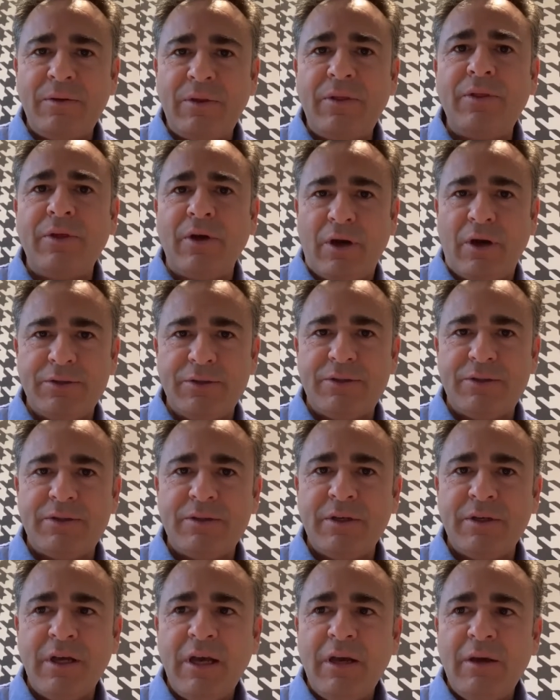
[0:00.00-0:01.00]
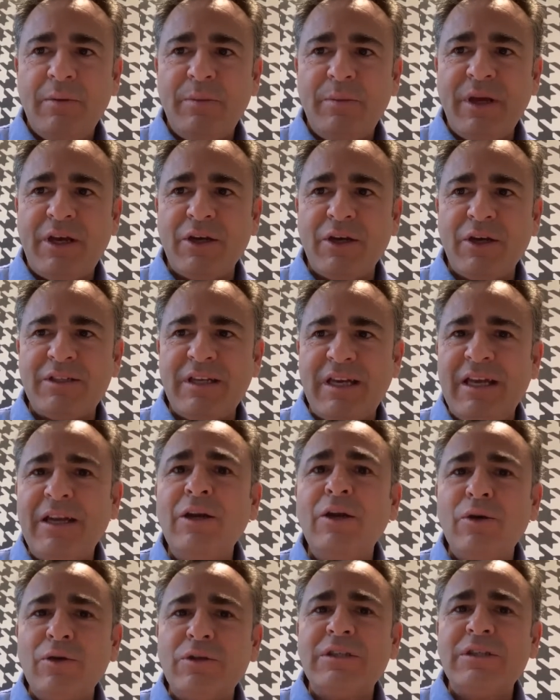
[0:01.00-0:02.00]
thoughts. Because it
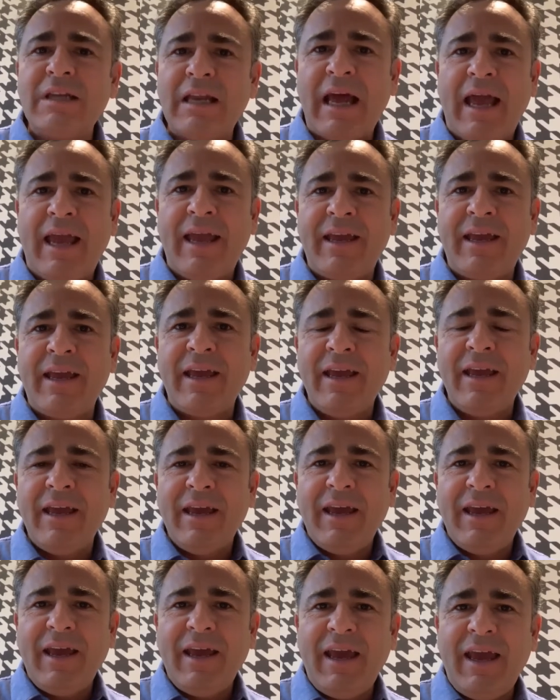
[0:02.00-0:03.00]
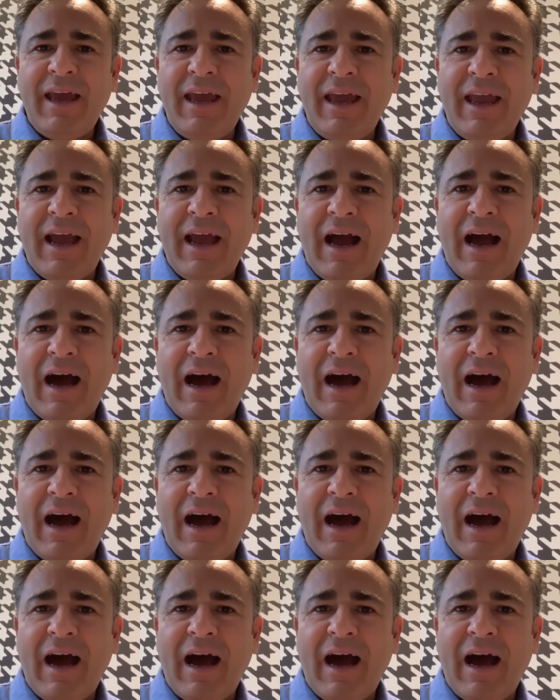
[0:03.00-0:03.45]
looks like if